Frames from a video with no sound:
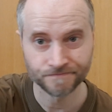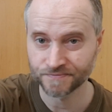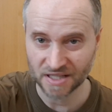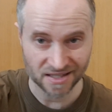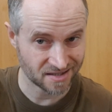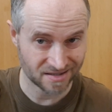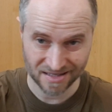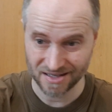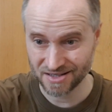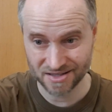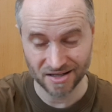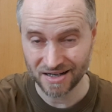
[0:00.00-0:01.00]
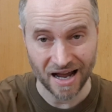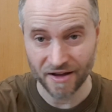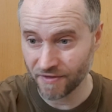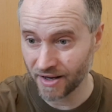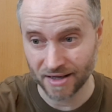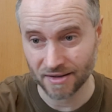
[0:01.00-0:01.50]
That's the
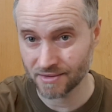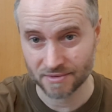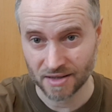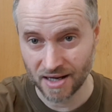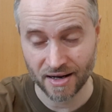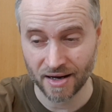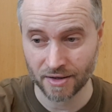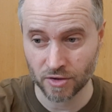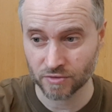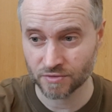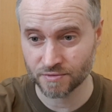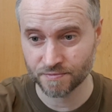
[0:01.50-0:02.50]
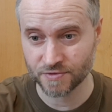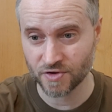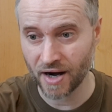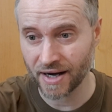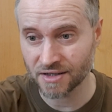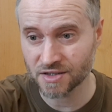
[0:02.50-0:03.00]
knife. I don't
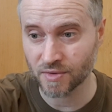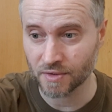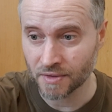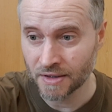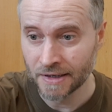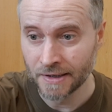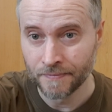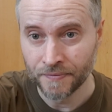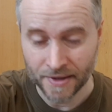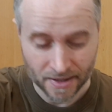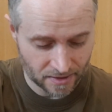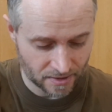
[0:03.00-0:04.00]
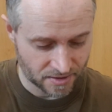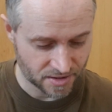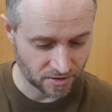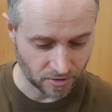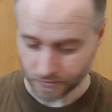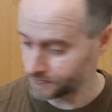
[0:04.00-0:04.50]
try this one.
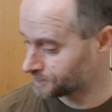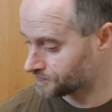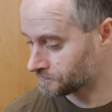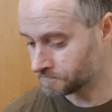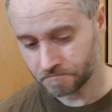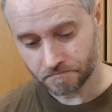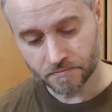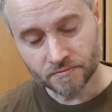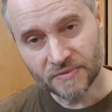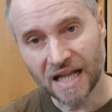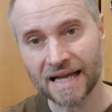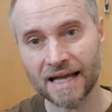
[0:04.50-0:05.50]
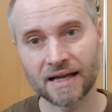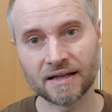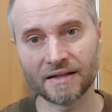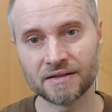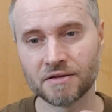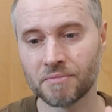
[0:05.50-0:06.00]
So
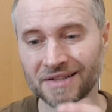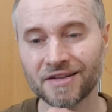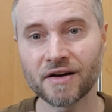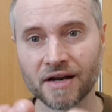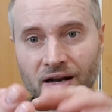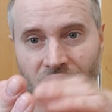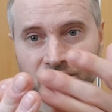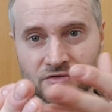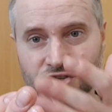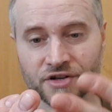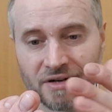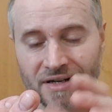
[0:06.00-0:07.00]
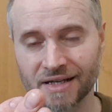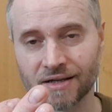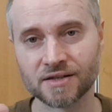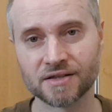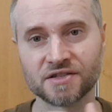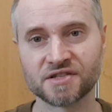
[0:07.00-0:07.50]
the material generally
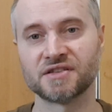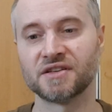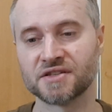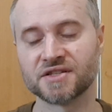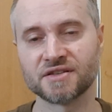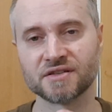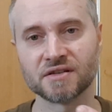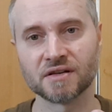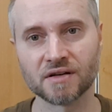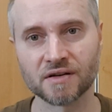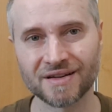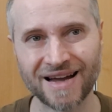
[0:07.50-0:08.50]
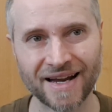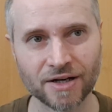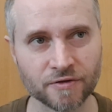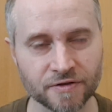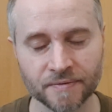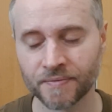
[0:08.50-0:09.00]
is kind
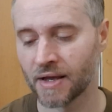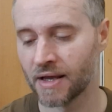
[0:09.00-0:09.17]
of